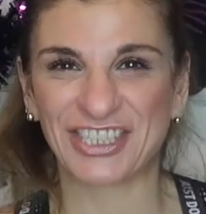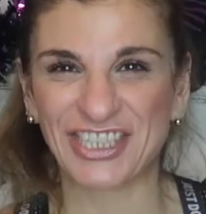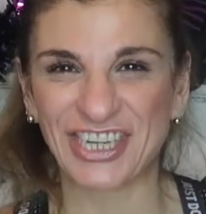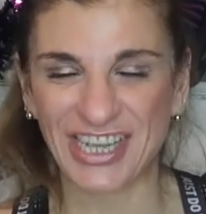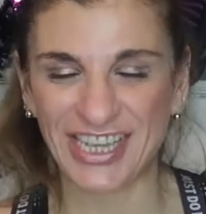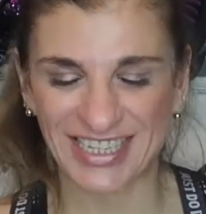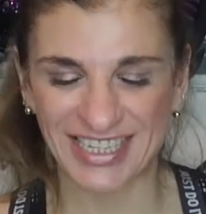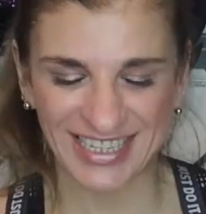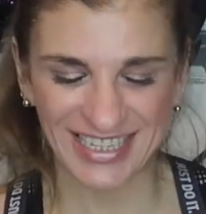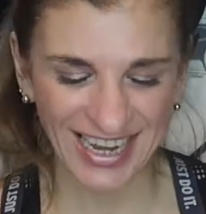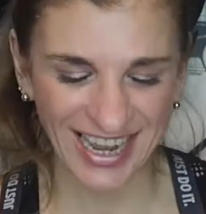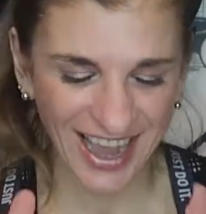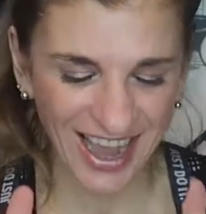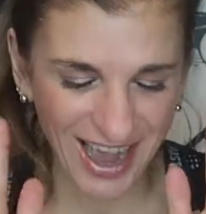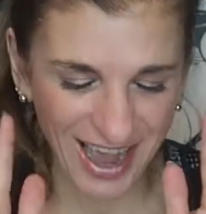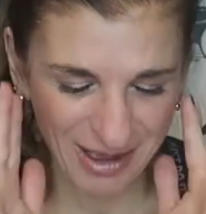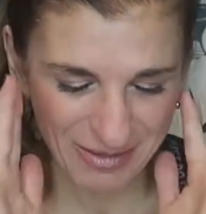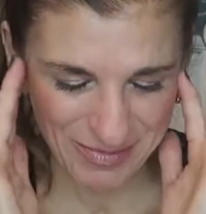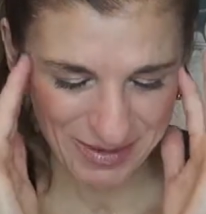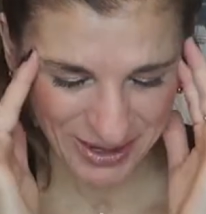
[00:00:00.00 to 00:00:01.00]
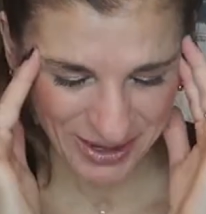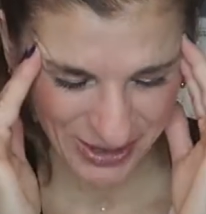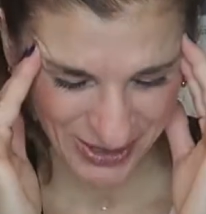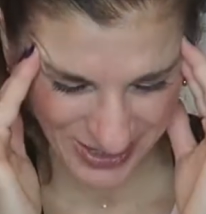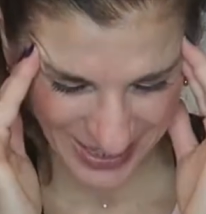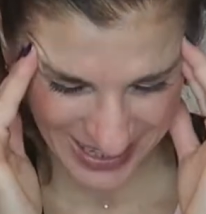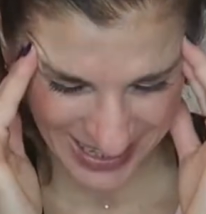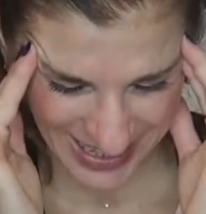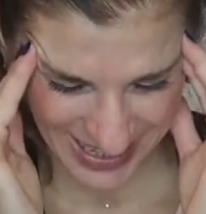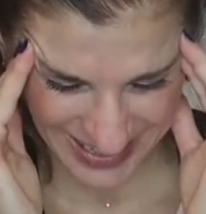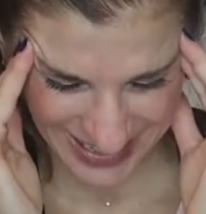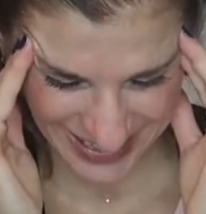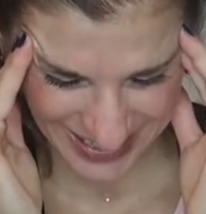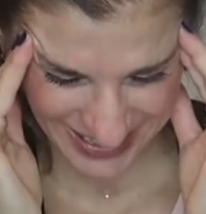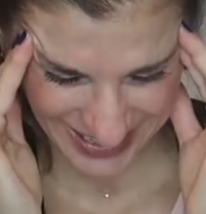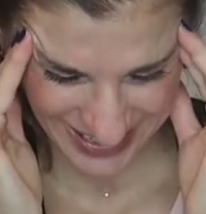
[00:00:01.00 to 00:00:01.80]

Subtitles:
just uploaded